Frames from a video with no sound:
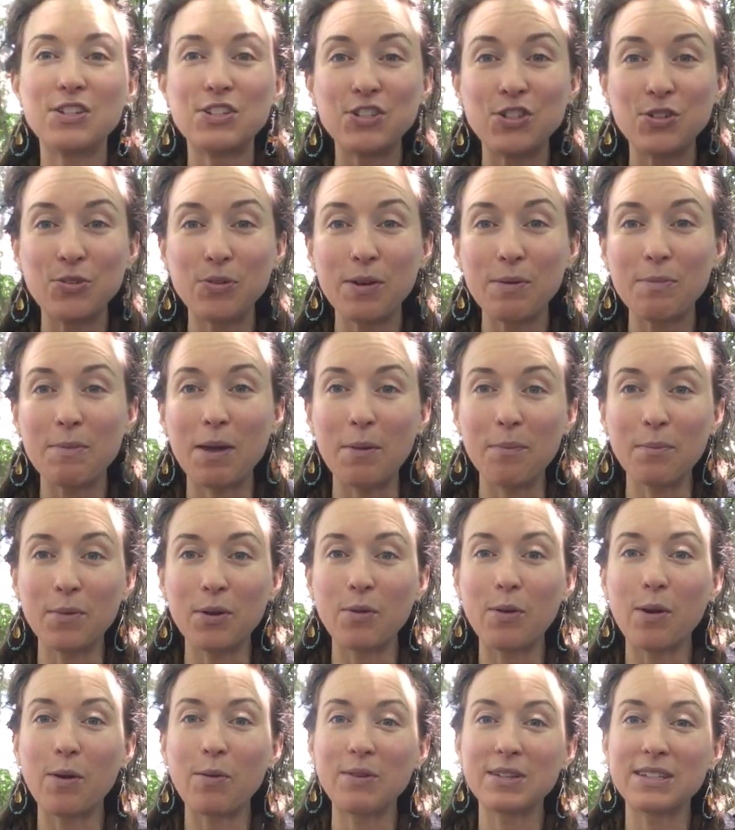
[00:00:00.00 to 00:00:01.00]
Do you
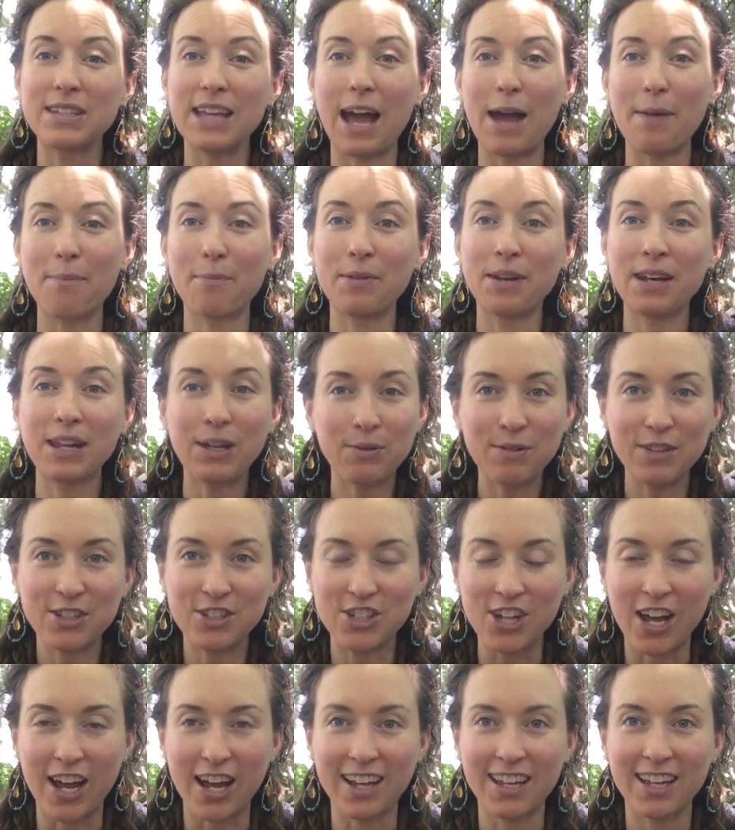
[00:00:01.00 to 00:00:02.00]
remember what was happening with
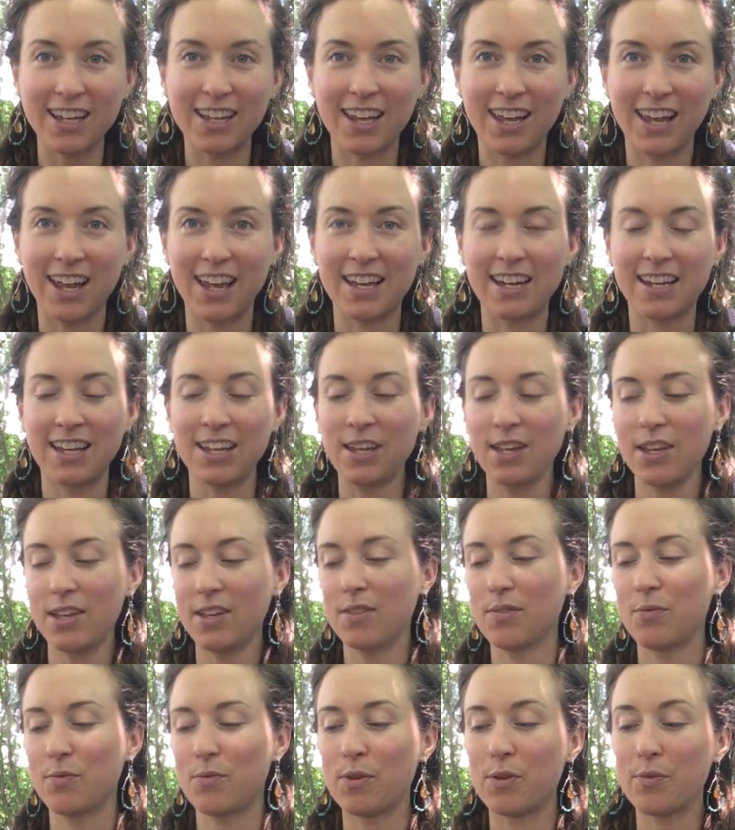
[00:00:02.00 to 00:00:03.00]
Jack and Annie
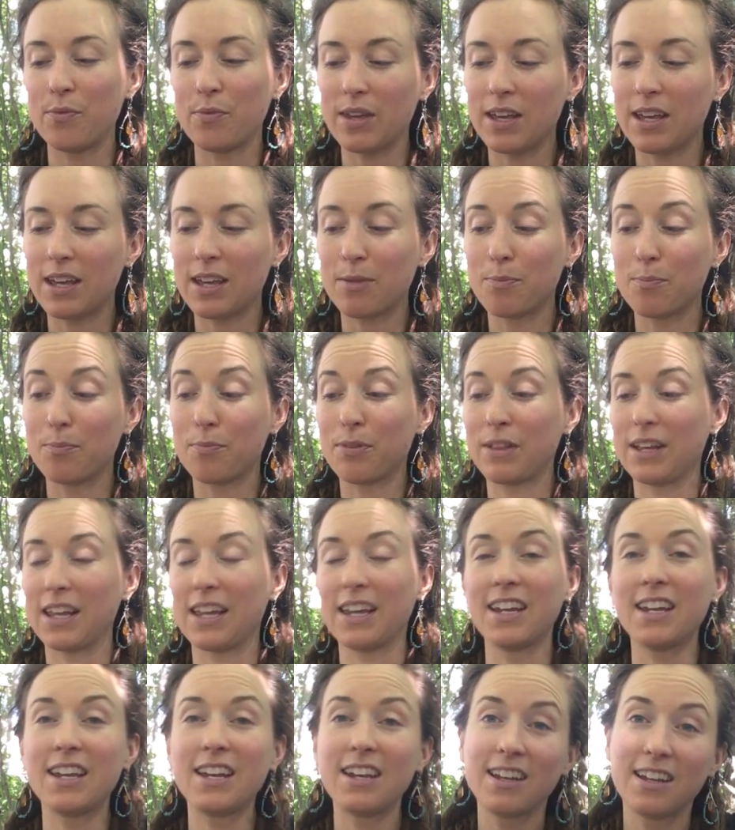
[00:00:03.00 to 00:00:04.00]
when we
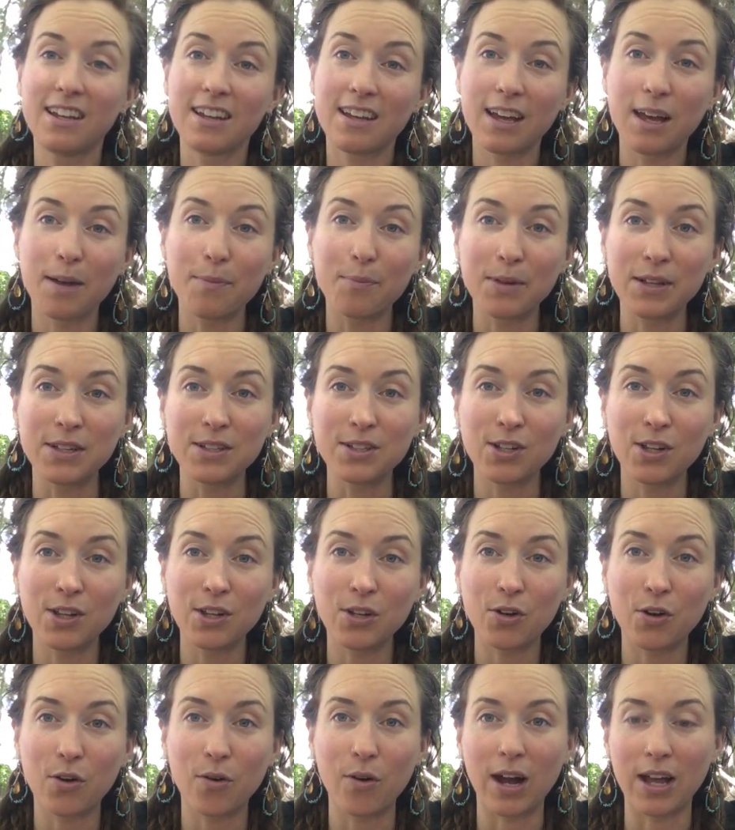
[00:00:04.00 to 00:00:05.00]
completed
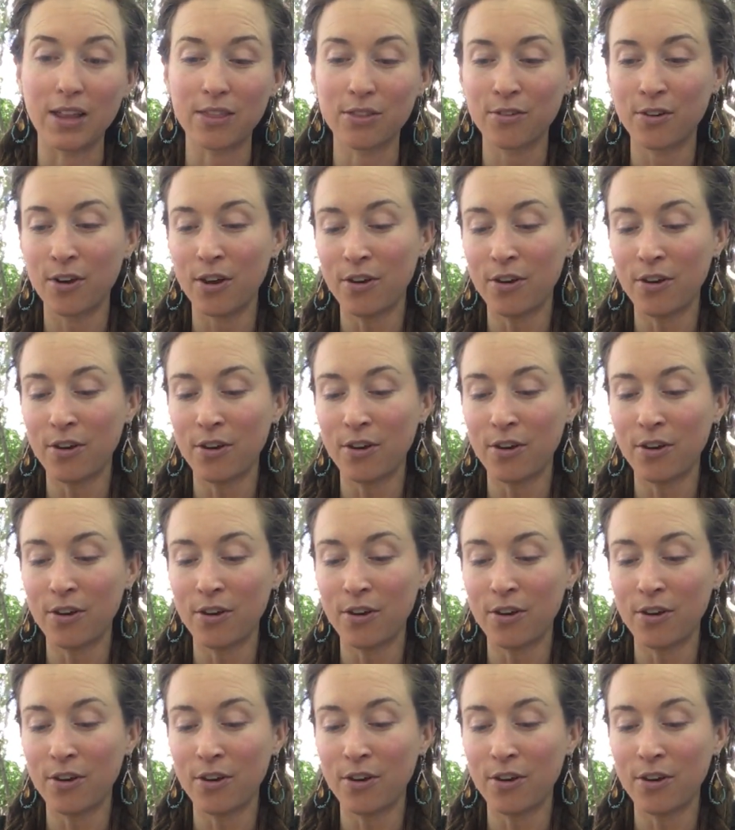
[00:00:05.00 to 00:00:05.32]
Capítulo 4?